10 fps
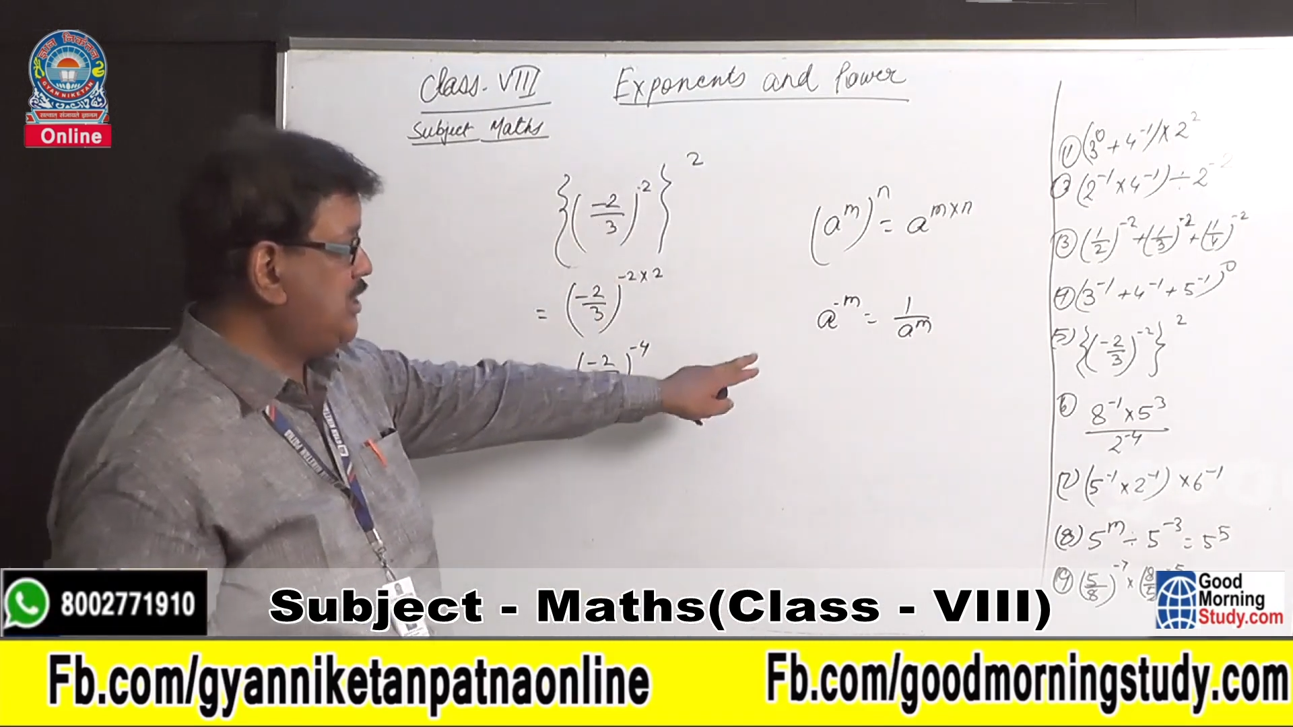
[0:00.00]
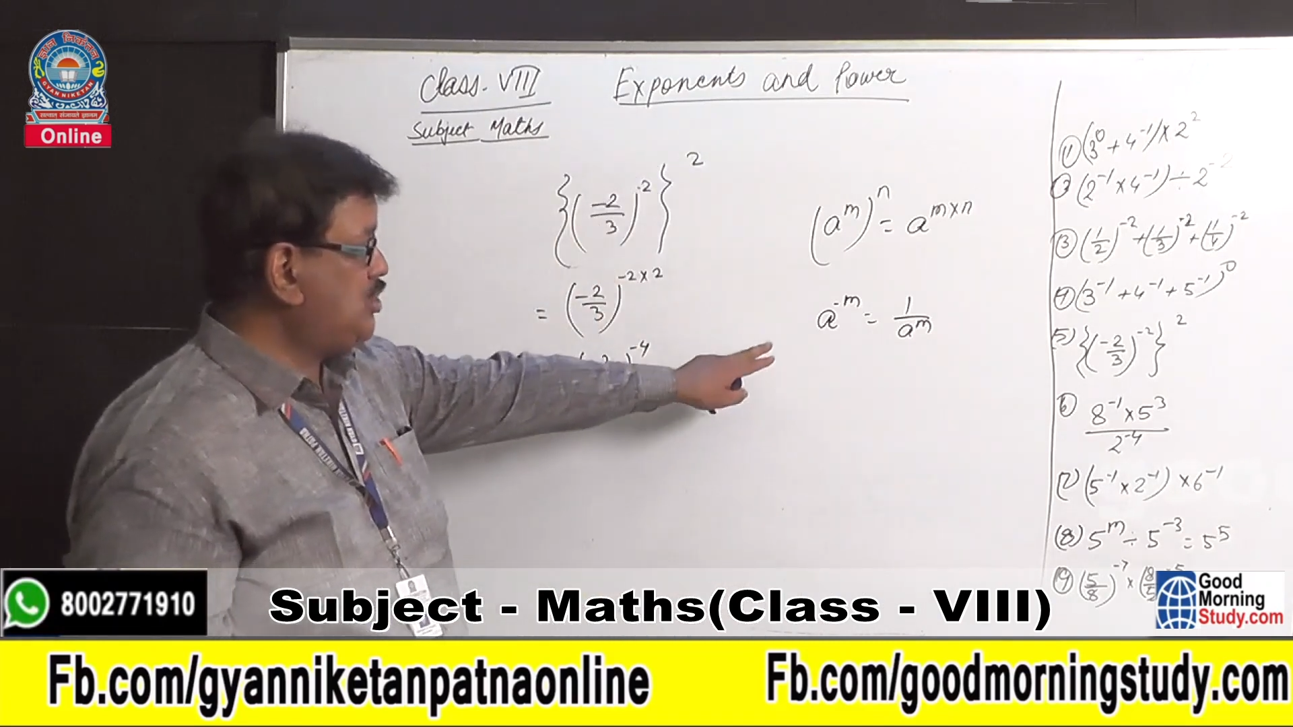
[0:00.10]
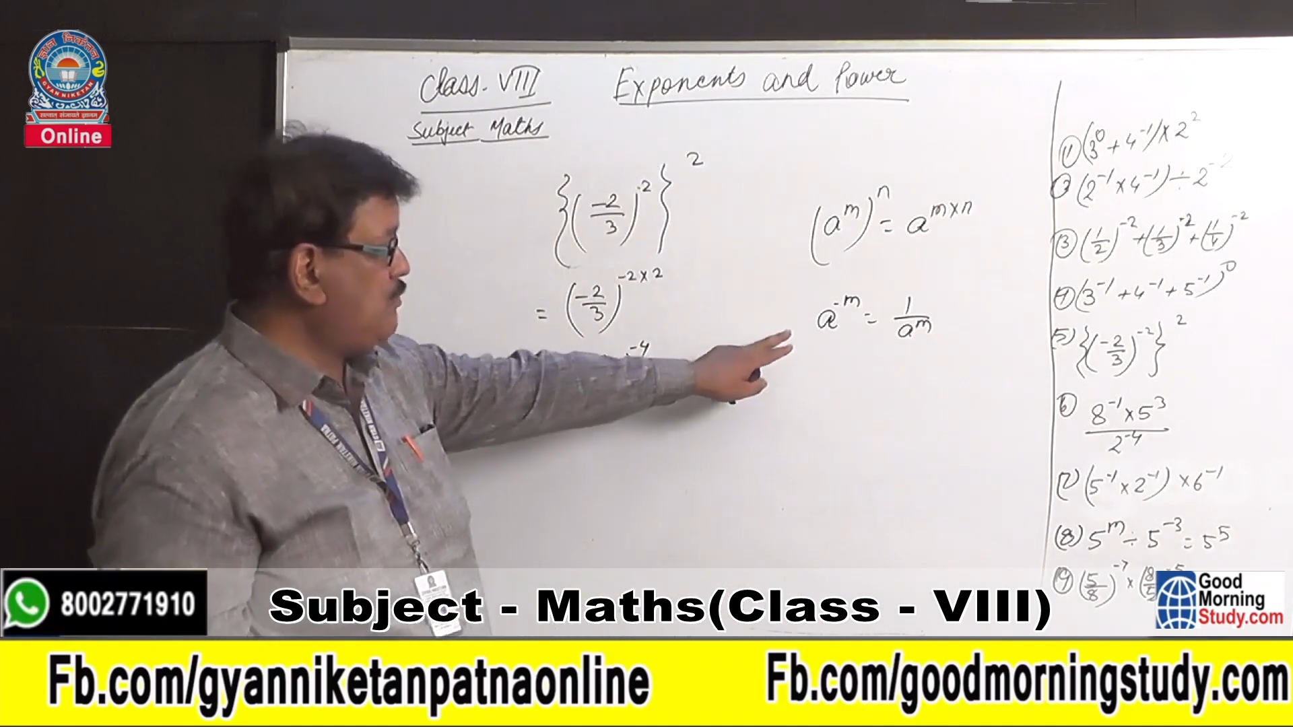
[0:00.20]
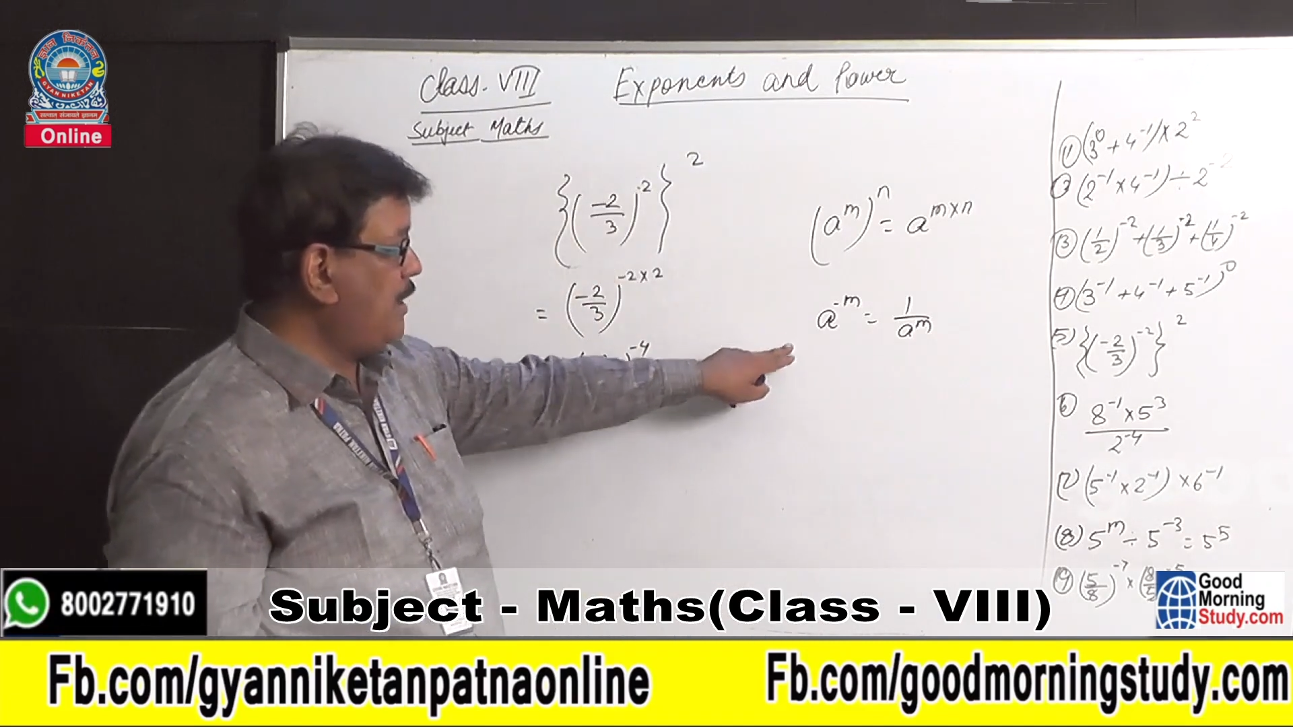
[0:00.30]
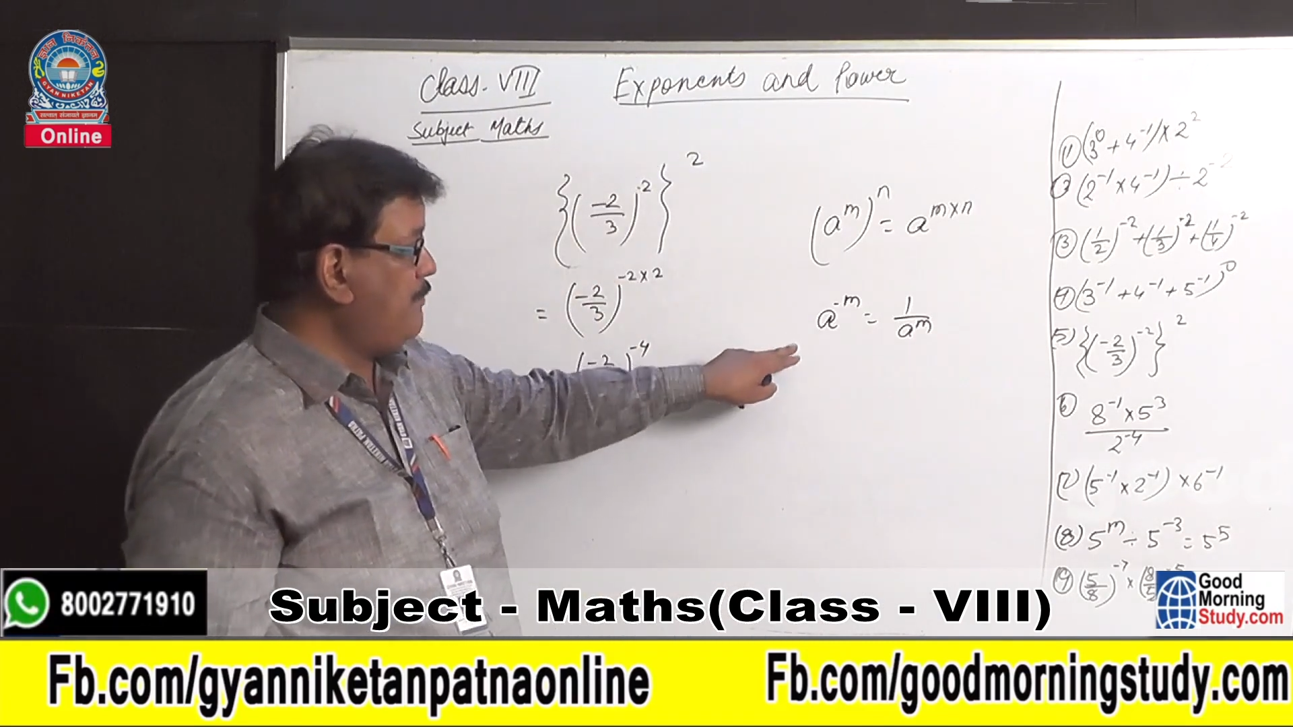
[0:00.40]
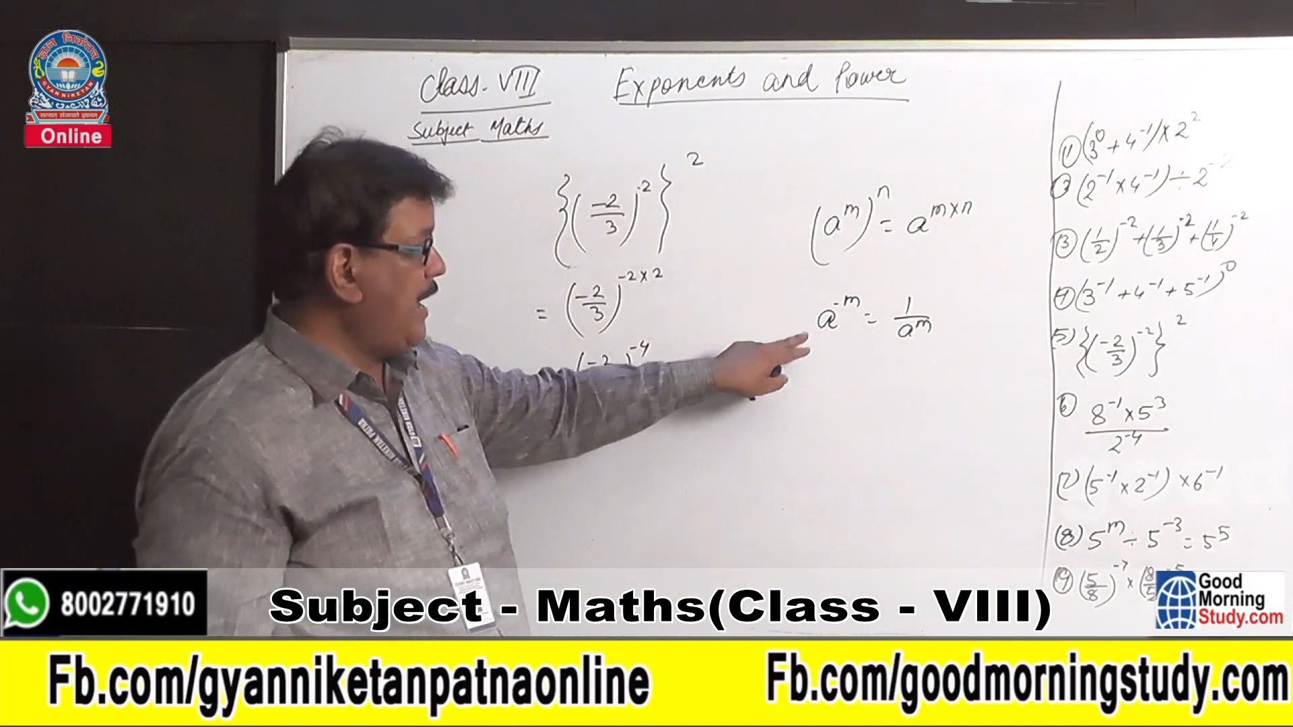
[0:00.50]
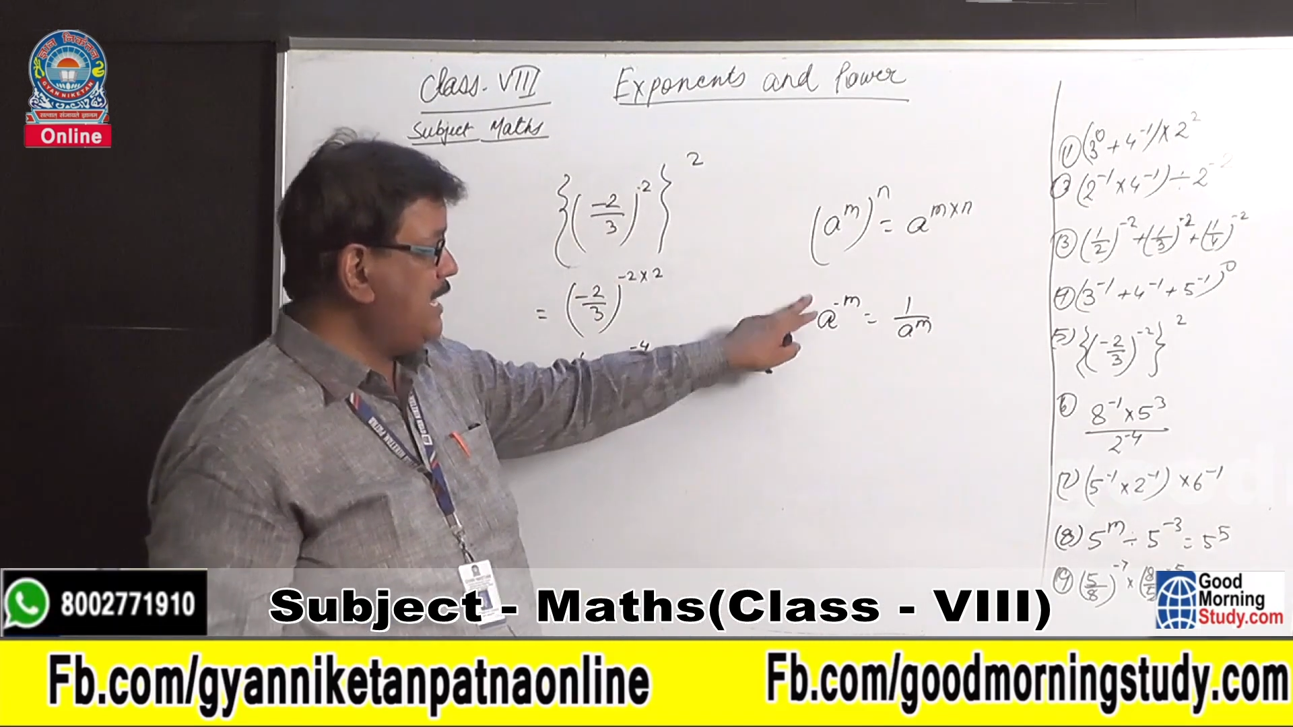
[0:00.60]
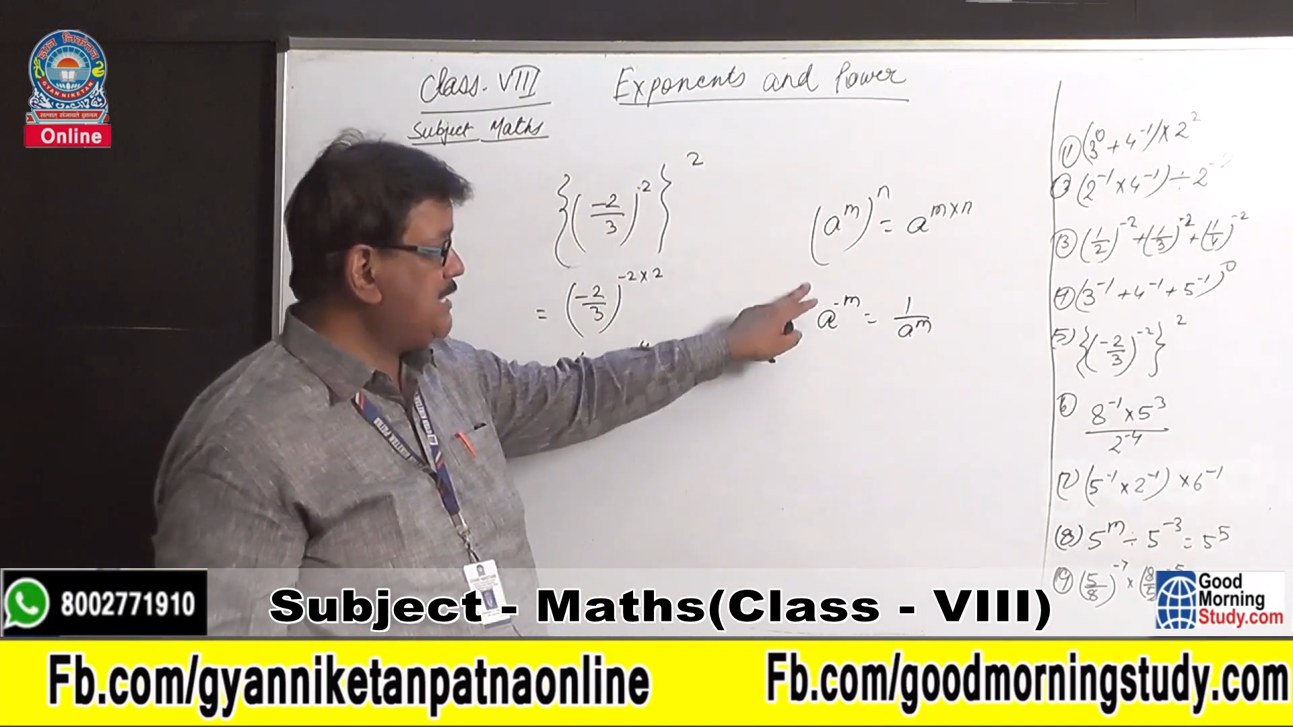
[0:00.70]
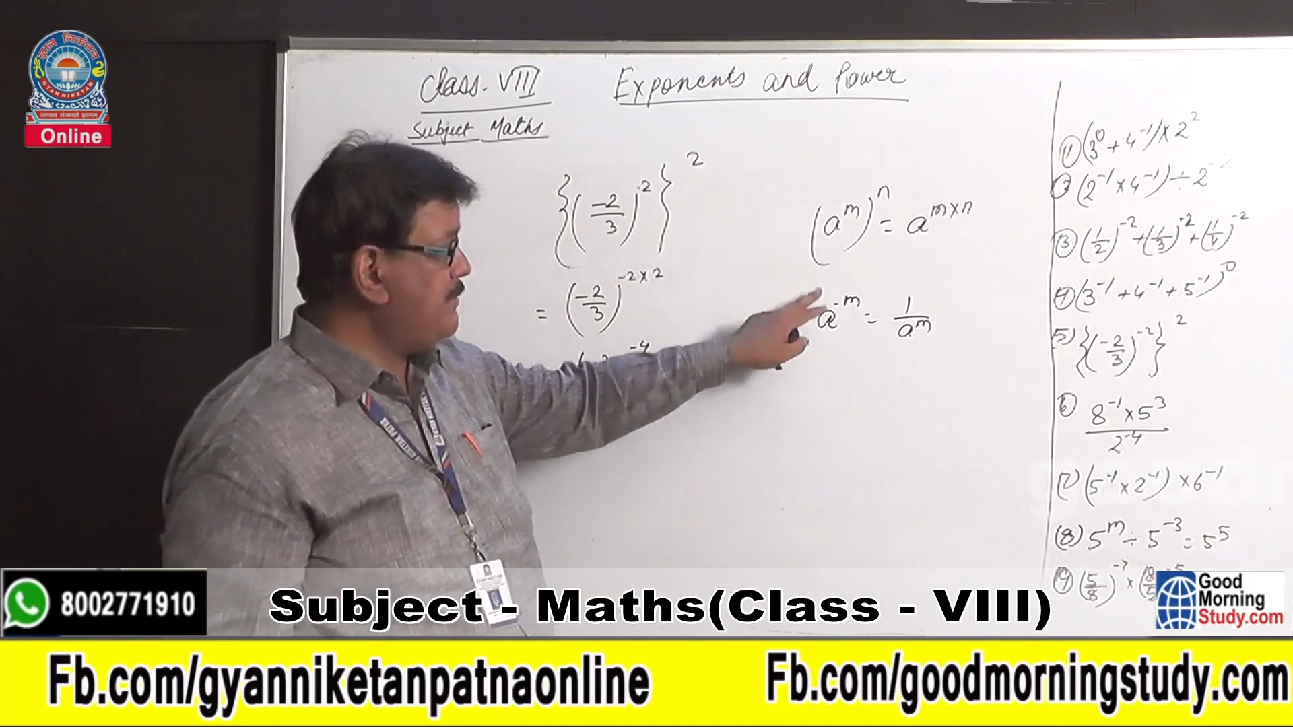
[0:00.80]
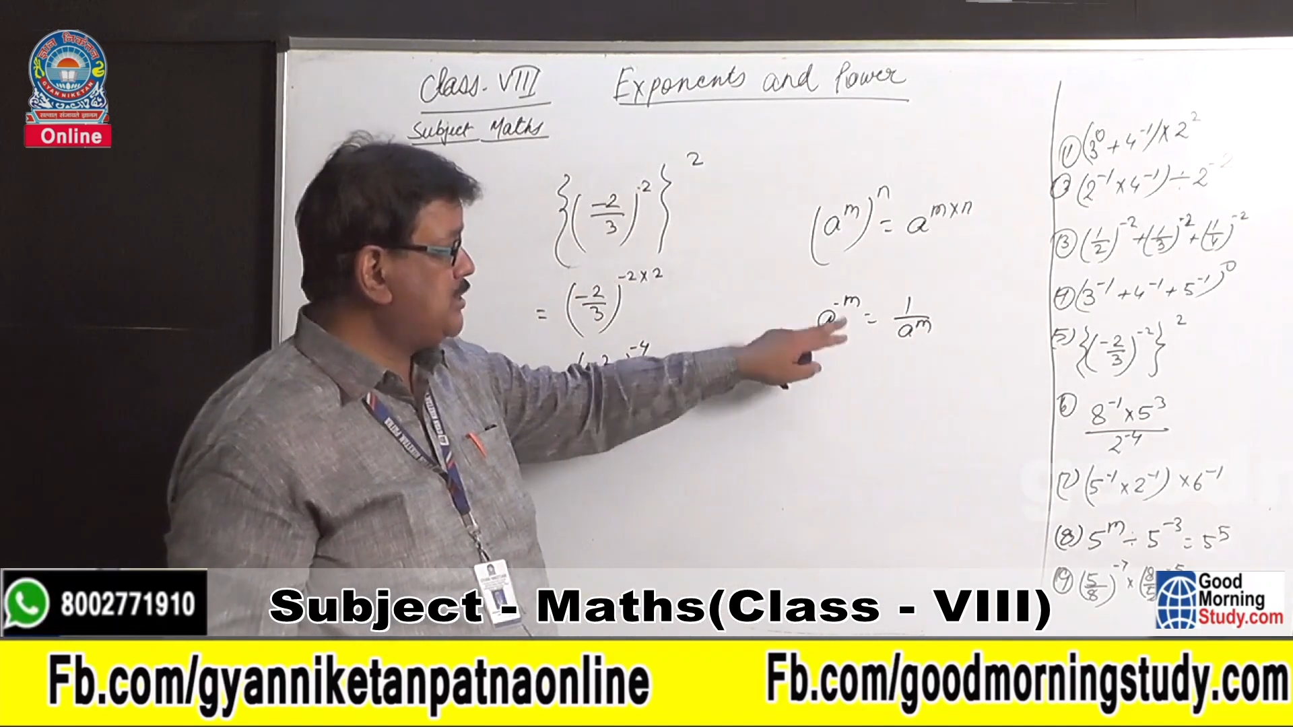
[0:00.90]
raised to the power
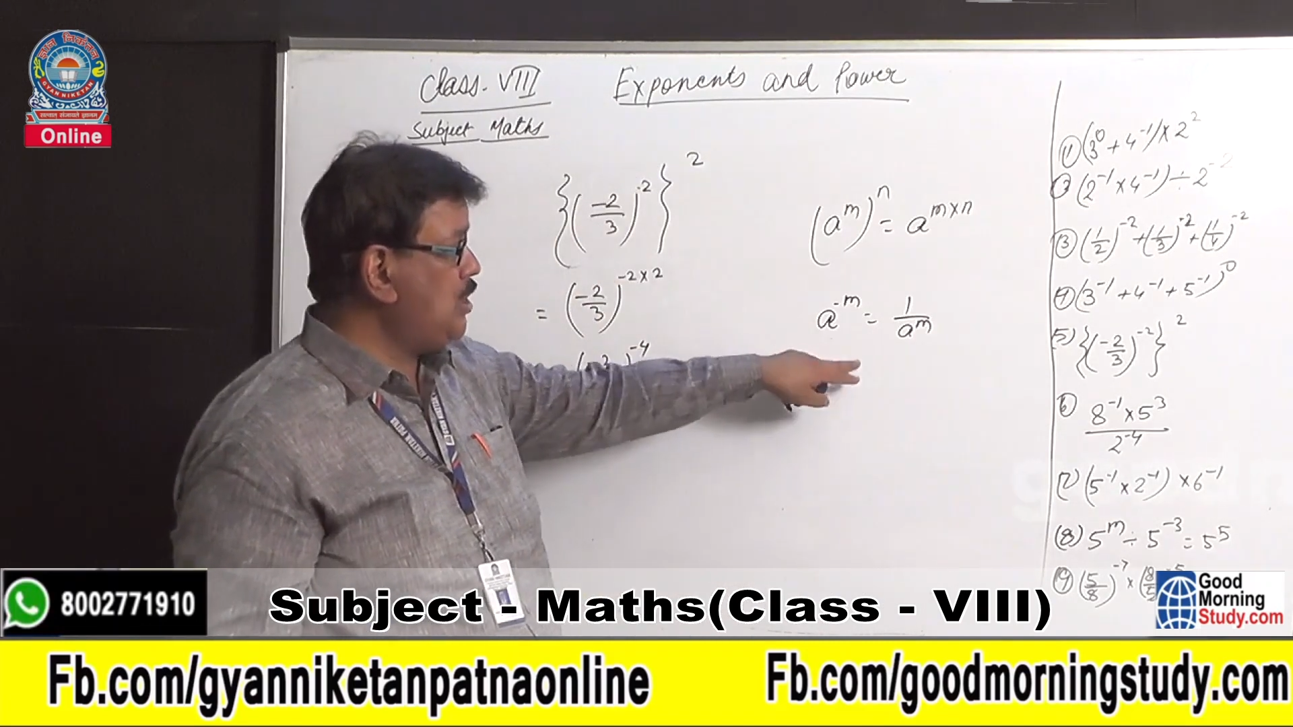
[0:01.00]
minus m is